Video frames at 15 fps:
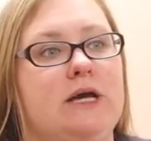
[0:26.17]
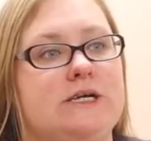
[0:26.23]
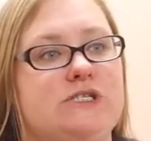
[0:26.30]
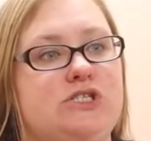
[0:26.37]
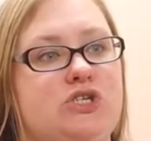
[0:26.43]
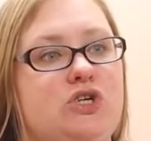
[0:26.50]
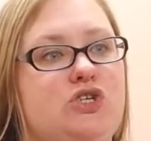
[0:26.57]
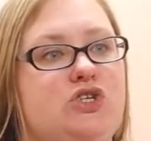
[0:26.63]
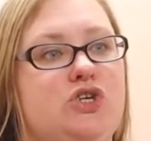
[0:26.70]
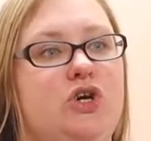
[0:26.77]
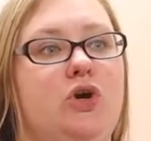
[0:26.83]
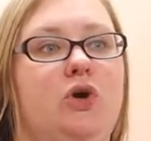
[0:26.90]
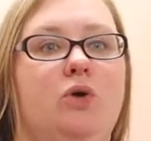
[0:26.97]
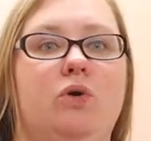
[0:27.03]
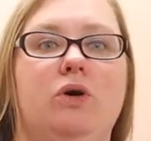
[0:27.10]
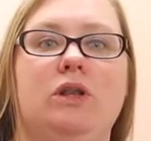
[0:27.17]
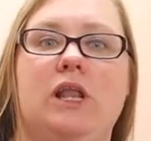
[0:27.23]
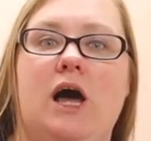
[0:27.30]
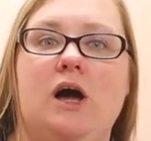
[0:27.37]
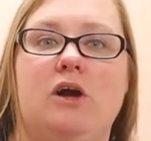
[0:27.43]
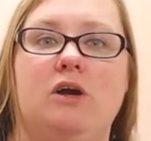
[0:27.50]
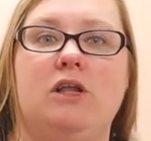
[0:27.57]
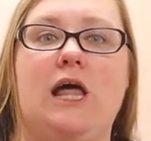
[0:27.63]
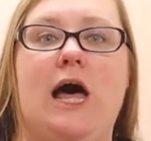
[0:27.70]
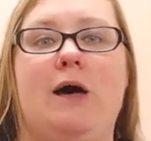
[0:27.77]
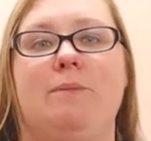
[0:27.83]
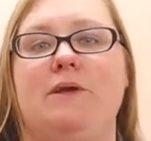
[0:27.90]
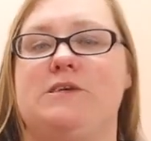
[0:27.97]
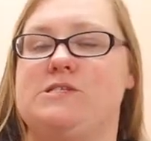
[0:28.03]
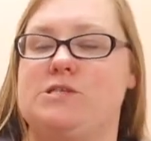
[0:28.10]
us to do locker
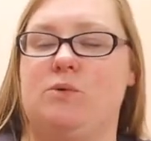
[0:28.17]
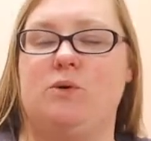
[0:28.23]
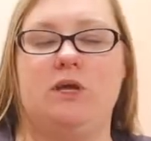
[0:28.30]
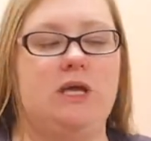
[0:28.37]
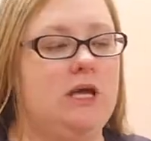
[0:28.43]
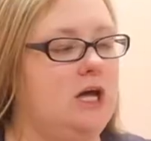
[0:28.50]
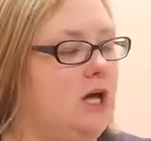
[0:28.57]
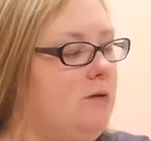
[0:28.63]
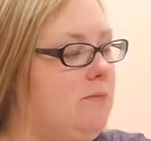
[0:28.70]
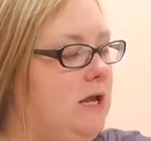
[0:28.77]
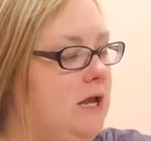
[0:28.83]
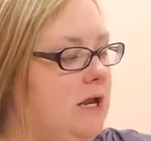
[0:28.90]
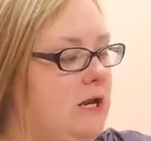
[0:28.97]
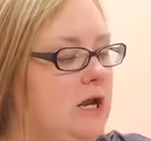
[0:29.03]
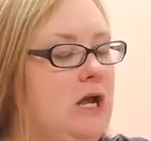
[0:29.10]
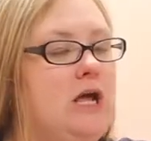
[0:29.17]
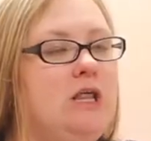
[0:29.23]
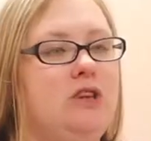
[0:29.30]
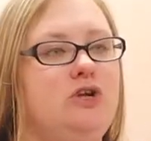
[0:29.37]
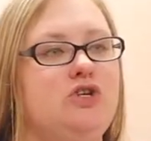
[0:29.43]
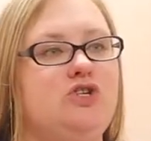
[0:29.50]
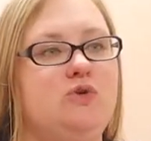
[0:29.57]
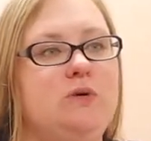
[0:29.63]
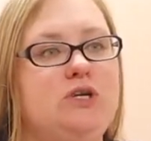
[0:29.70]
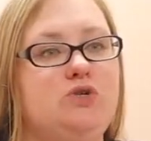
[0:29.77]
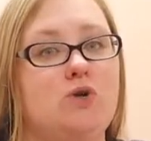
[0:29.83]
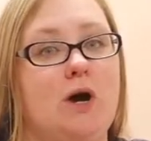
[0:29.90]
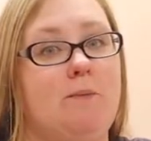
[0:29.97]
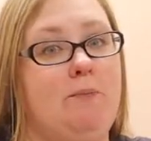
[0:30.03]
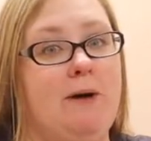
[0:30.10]
lobbies, no one can come in. They're doing
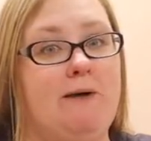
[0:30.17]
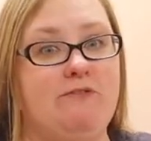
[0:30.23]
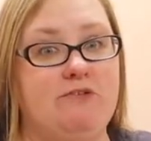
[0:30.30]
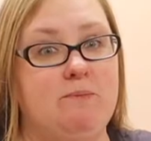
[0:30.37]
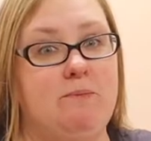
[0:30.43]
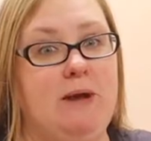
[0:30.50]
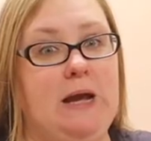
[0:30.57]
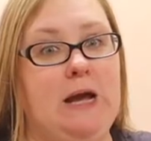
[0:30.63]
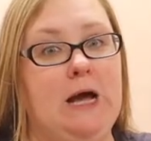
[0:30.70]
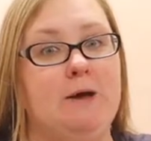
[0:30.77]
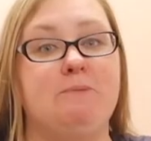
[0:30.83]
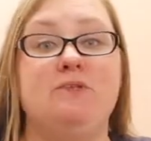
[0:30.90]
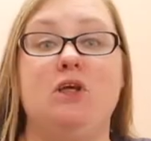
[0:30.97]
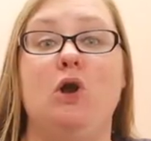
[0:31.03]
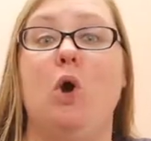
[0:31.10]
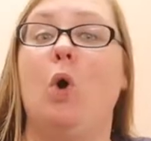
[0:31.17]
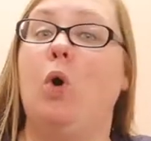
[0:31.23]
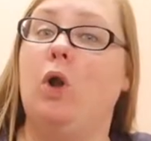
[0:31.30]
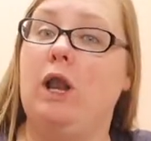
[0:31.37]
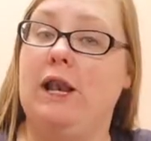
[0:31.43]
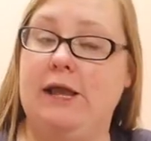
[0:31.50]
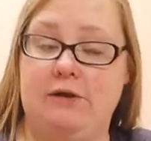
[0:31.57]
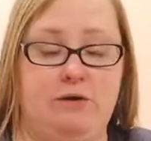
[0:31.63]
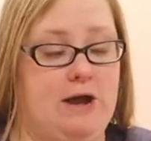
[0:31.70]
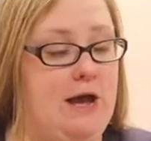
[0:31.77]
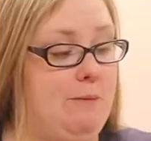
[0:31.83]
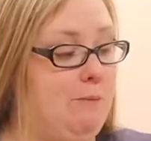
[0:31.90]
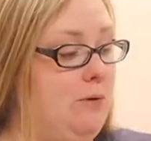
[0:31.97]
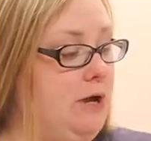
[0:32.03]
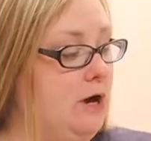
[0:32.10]
drop-offs and pickups, and holy
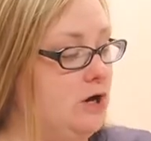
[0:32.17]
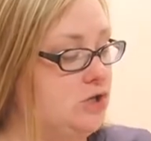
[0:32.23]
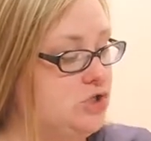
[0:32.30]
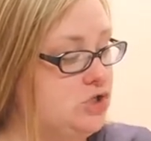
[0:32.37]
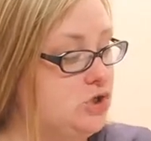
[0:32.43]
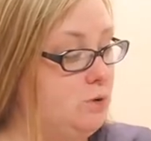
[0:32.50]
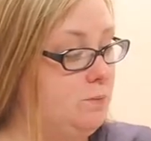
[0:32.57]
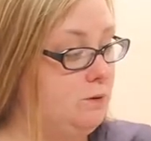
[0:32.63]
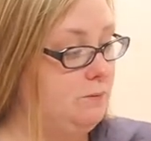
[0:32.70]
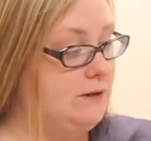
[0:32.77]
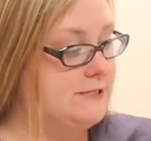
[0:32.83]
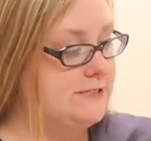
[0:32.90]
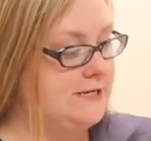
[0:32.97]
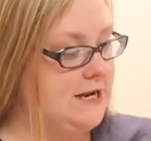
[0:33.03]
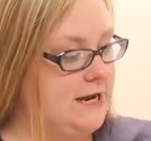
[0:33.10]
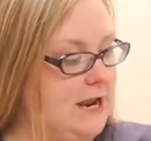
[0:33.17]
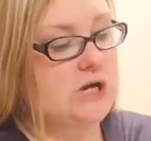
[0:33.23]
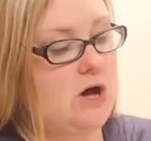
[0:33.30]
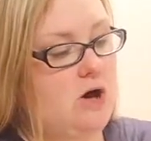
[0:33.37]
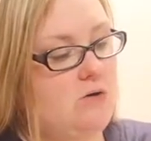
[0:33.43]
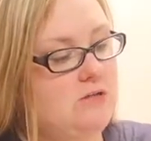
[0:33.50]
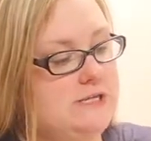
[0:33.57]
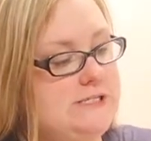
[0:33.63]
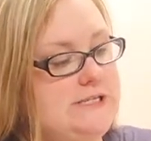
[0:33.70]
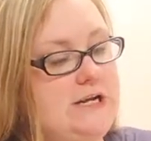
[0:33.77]
crap, we are super busy. So this